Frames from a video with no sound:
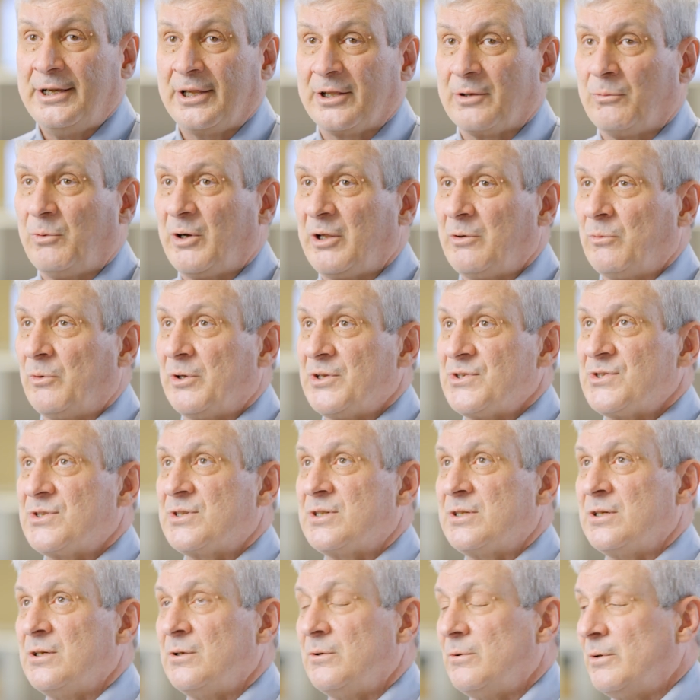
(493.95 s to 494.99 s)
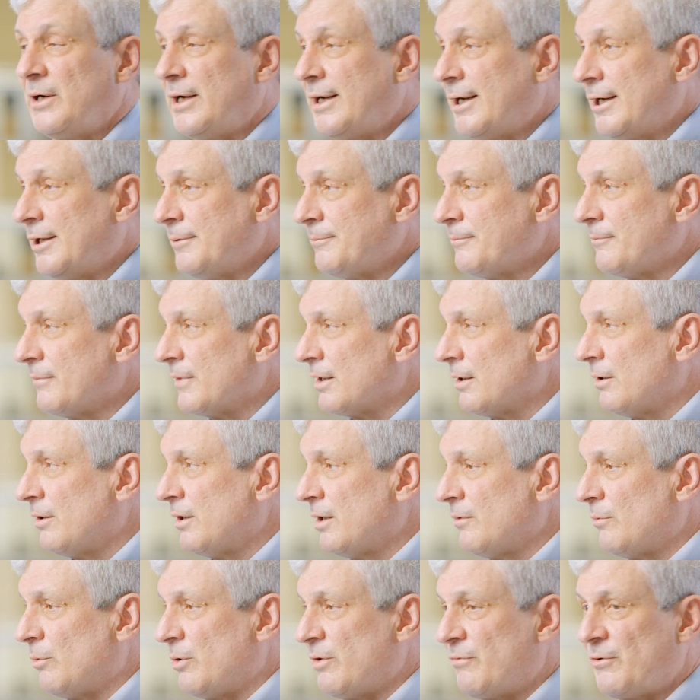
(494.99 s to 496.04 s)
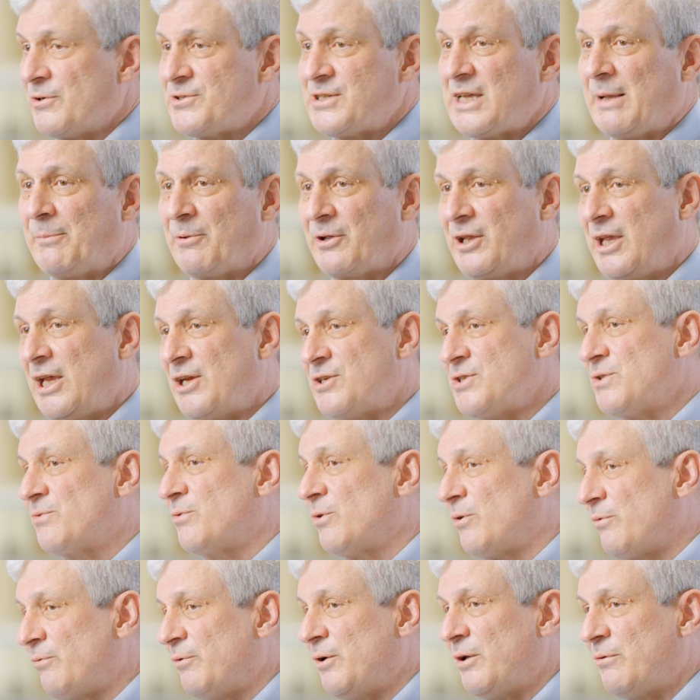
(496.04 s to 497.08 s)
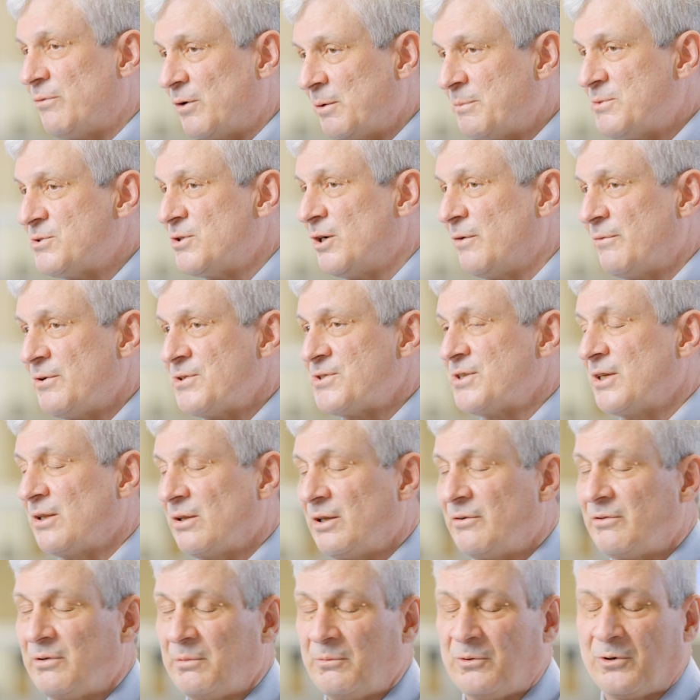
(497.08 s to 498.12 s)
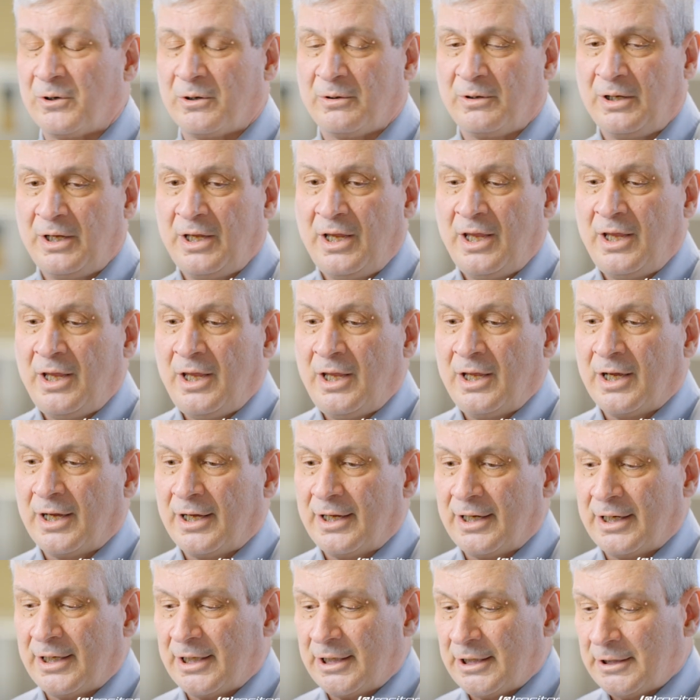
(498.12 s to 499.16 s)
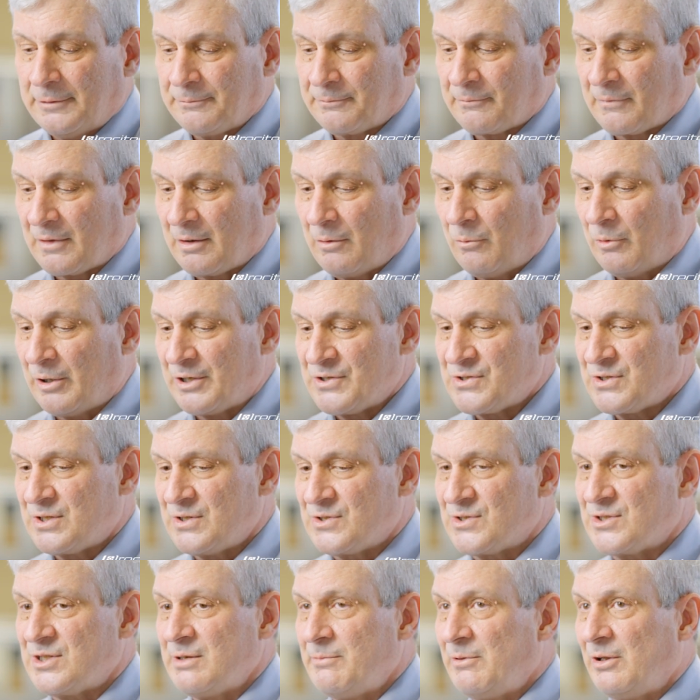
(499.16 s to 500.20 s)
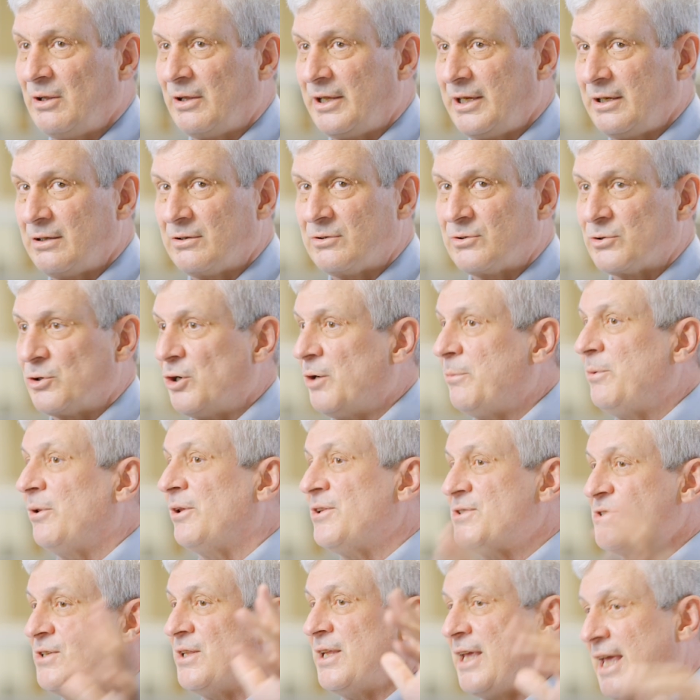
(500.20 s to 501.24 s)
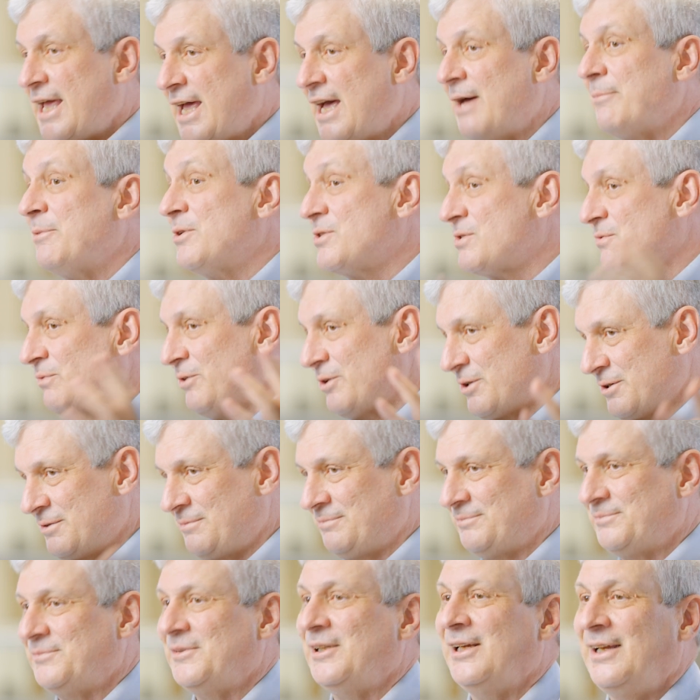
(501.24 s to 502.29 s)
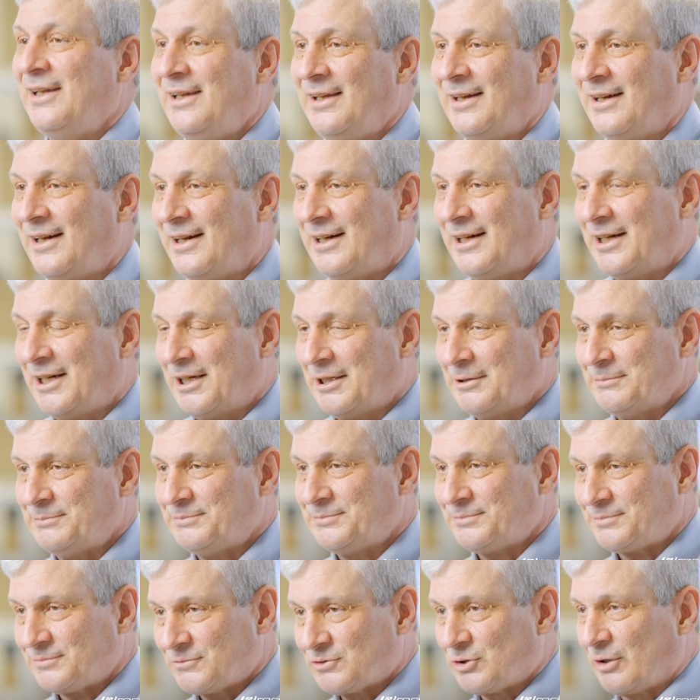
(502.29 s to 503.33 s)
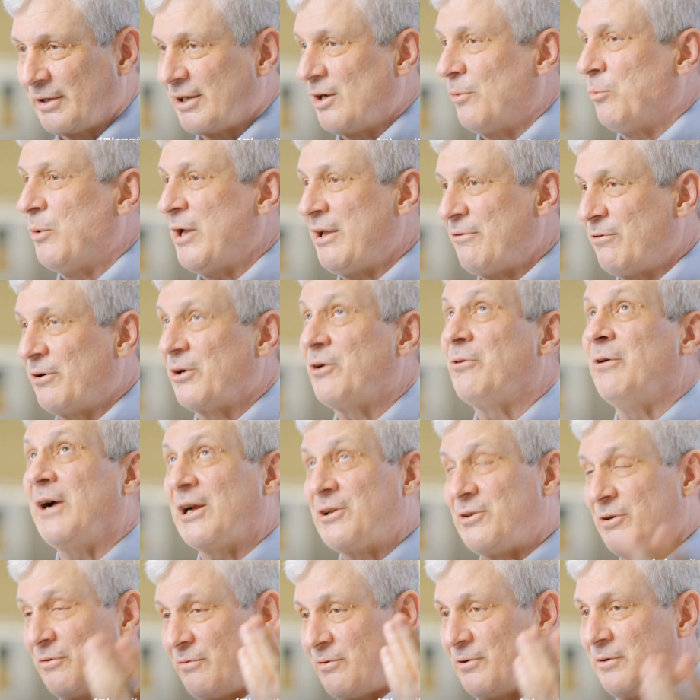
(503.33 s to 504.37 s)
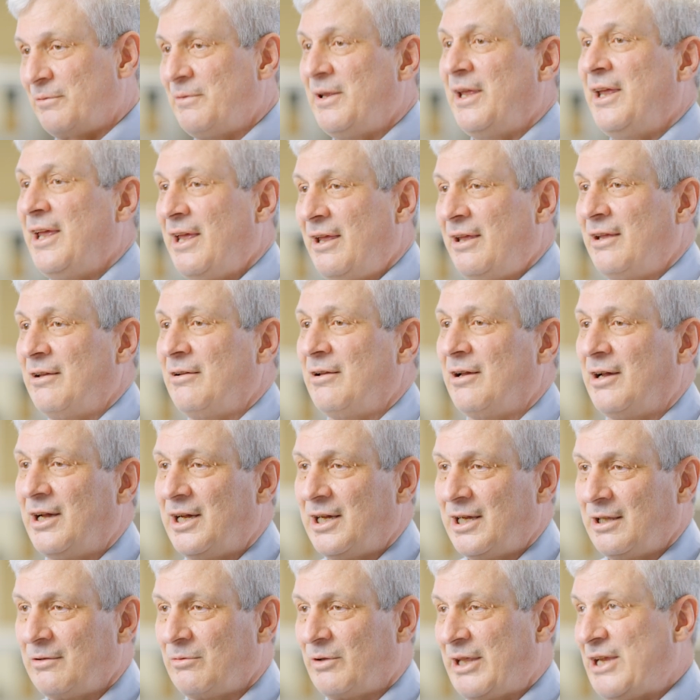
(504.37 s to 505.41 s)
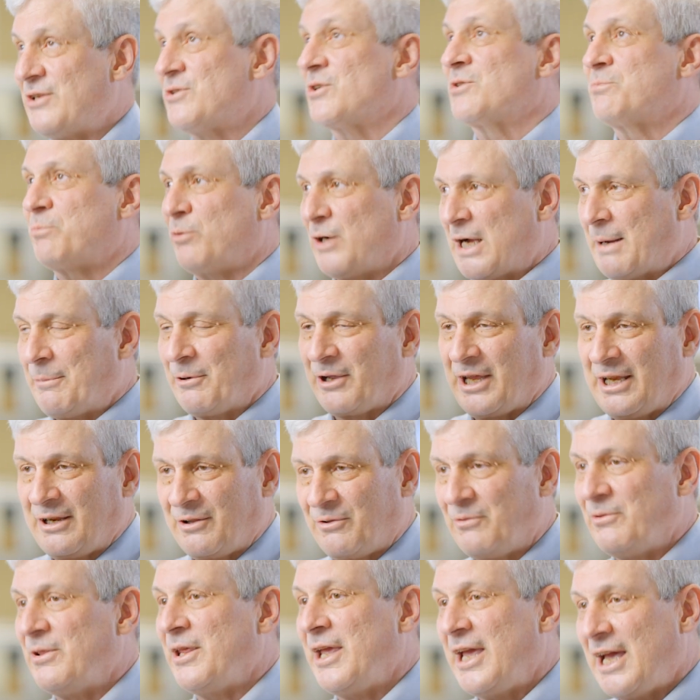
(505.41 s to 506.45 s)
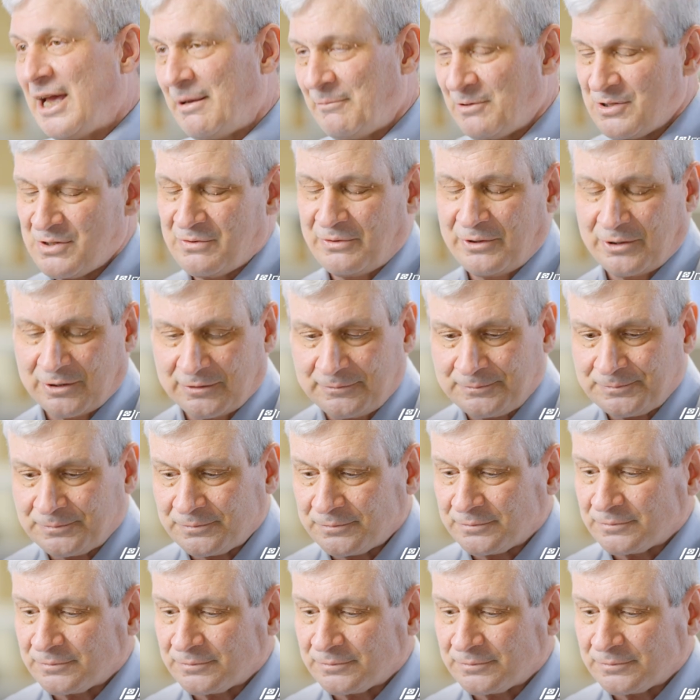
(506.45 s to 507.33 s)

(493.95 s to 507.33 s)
another one was to, uh, one of the first applications for a freeform surface at Livermore um, was to simulate turbulence in the atmosphere. Uh, so like a wavefront corrector for uh, lasers propagating through the atmosphere.